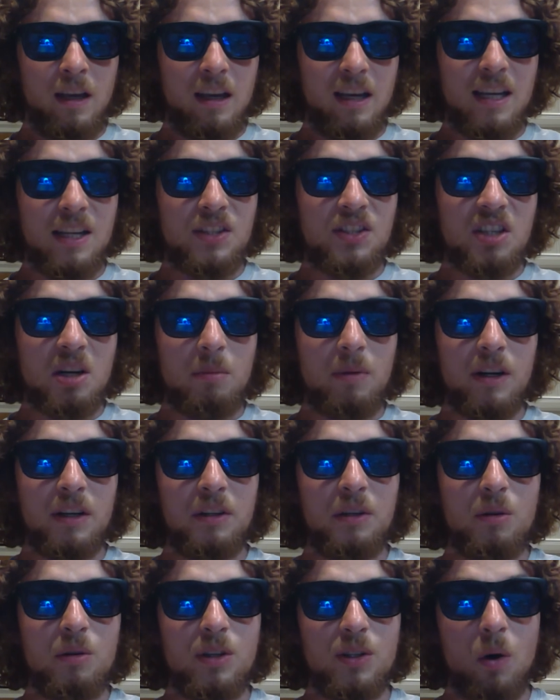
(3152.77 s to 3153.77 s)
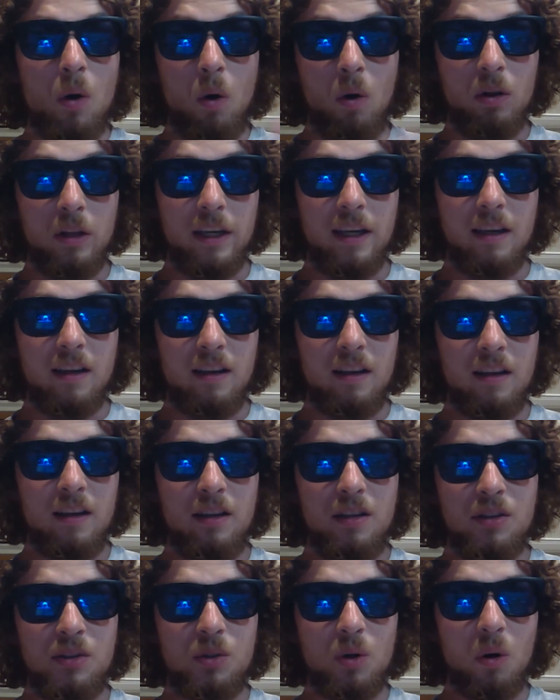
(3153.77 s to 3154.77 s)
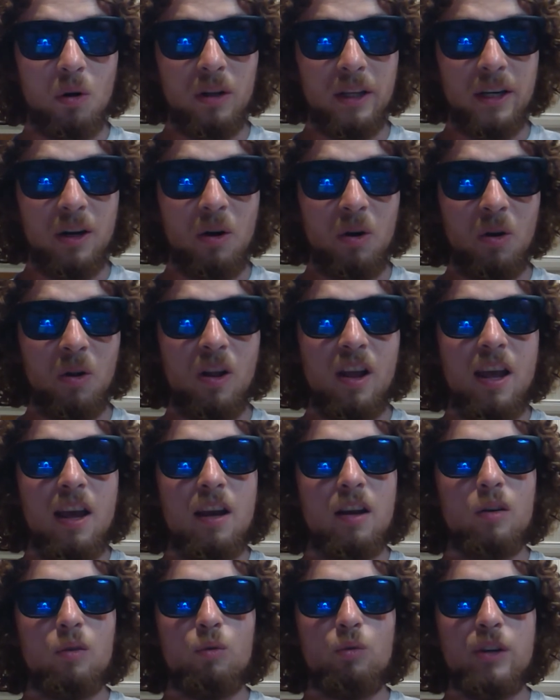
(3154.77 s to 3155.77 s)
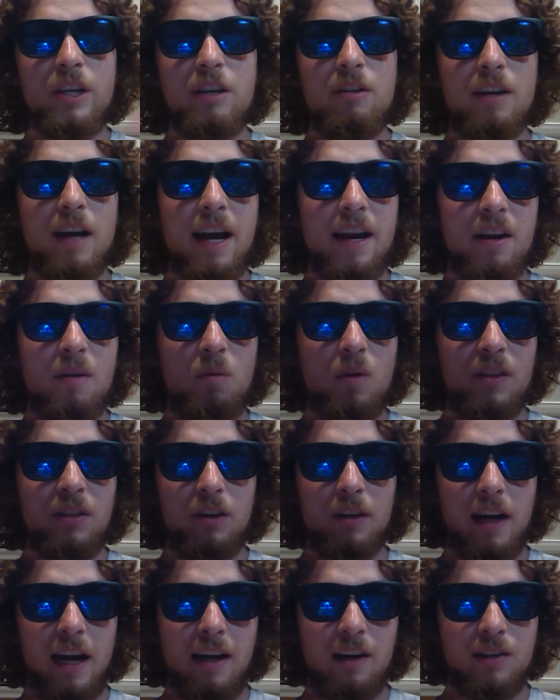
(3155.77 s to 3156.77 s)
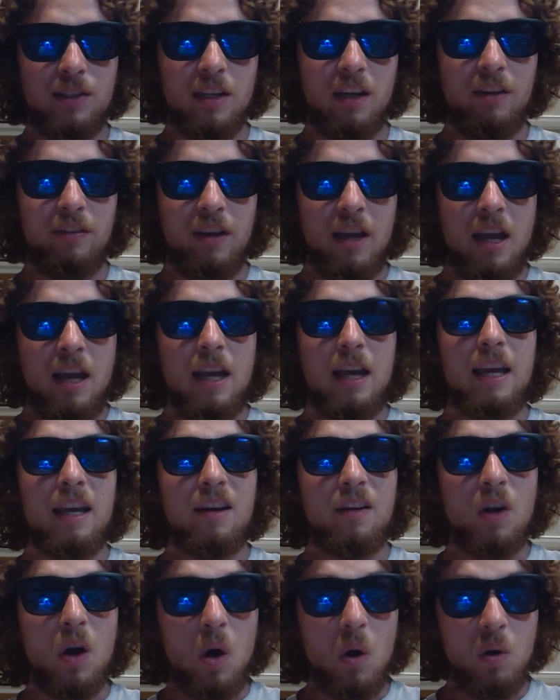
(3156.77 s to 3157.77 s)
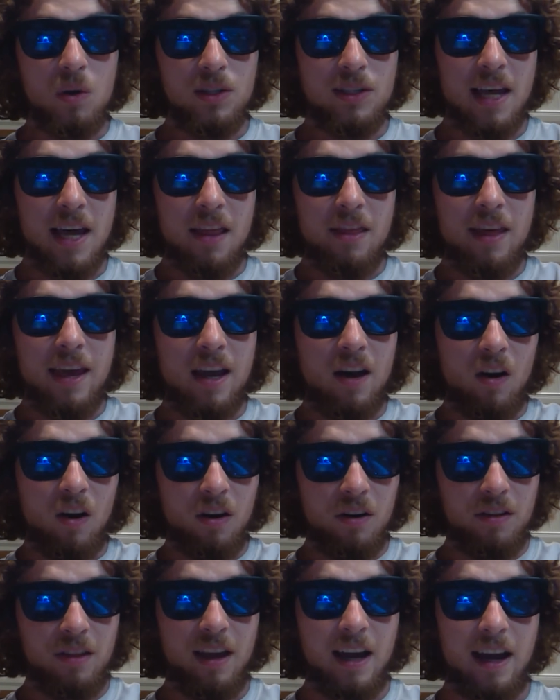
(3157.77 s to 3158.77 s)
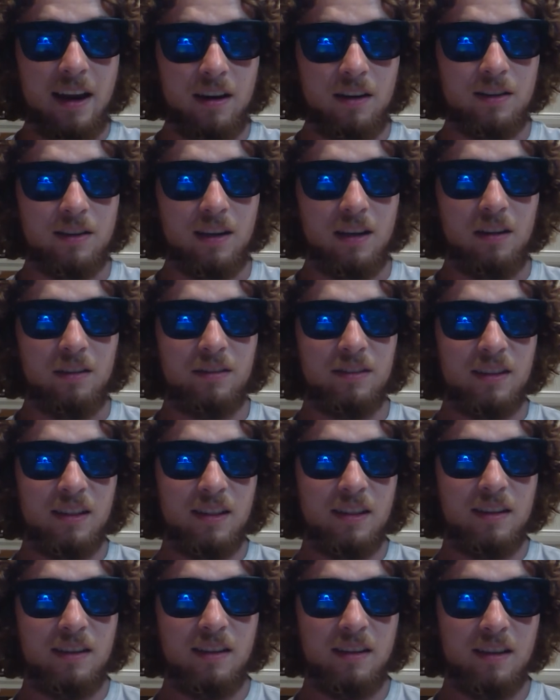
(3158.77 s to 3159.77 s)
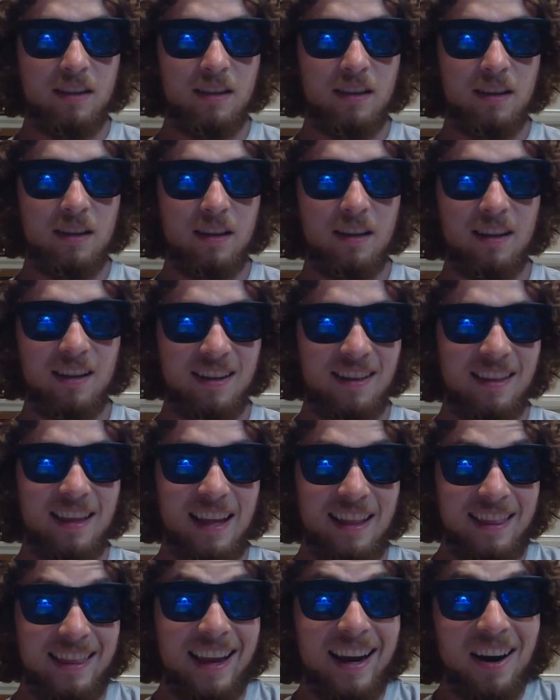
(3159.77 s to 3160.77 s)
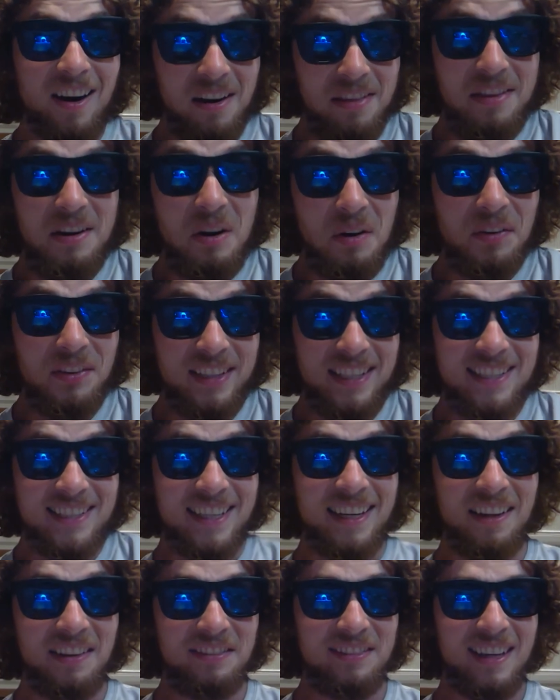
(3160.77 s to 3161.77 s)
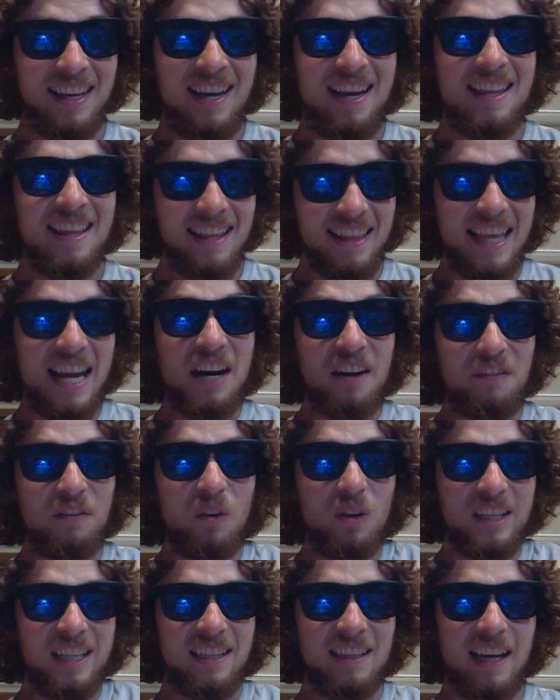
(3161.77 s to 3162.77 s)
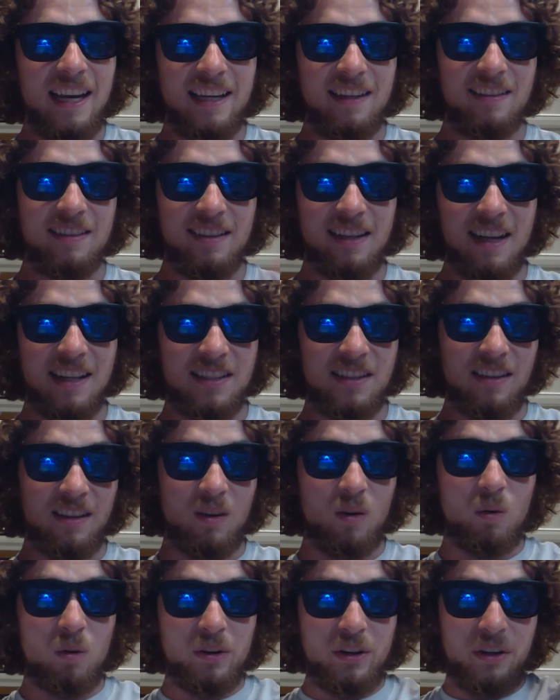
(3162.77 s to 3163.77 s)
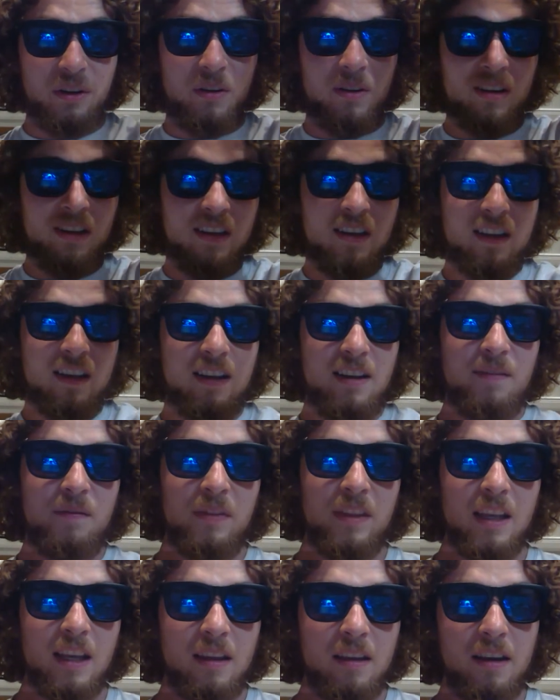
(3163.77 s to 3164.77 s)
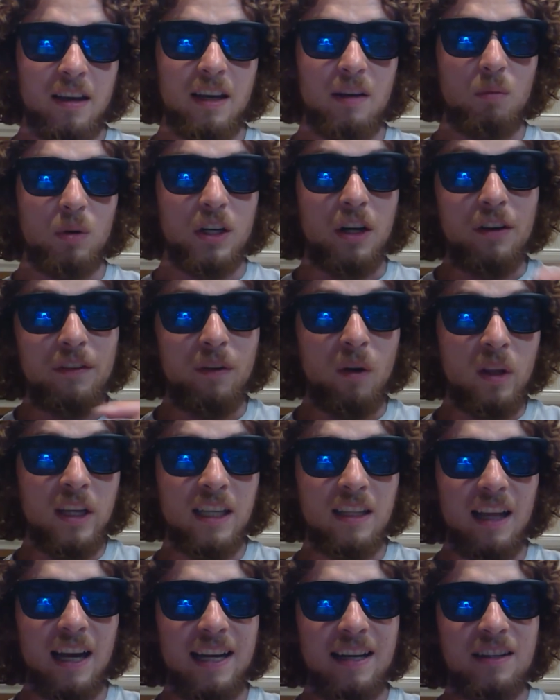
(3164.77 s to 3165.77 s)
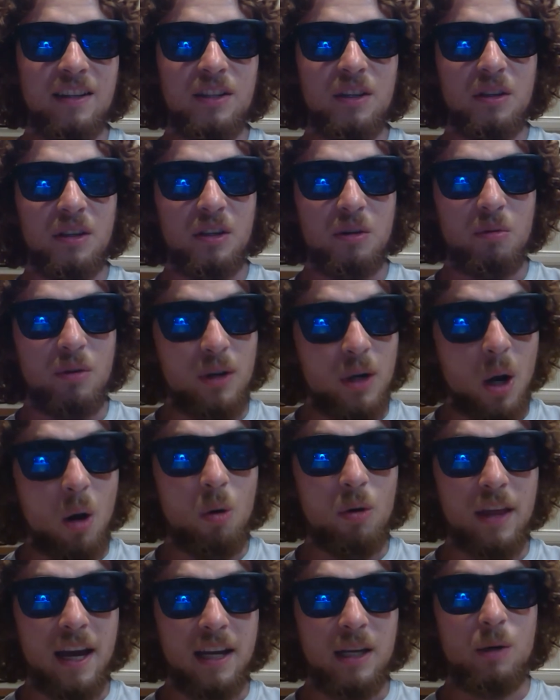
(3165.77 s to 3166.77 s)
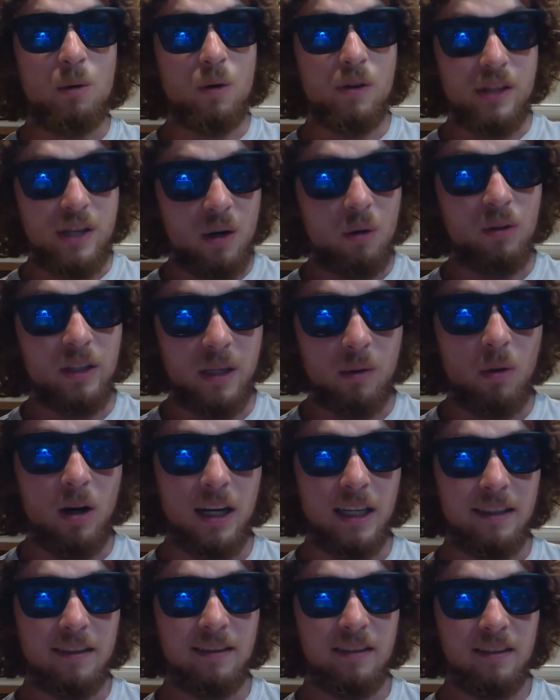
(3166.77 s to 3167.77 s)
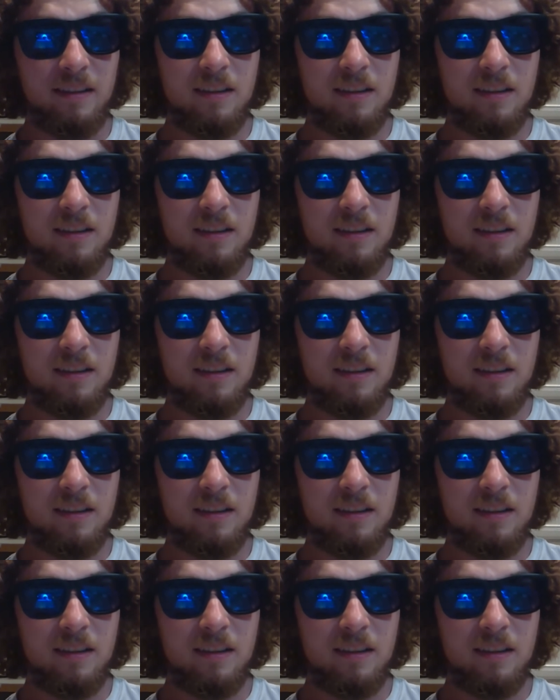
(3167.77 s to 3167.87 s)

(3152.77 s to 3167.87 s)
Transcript: is someone who is holy, who's totally whole, reunited with their higher self, and knows that they are the higher self. They are the only self, that they are fully enlightened. That's an aureole. And when you're fully enlightened, you know that you are the only one.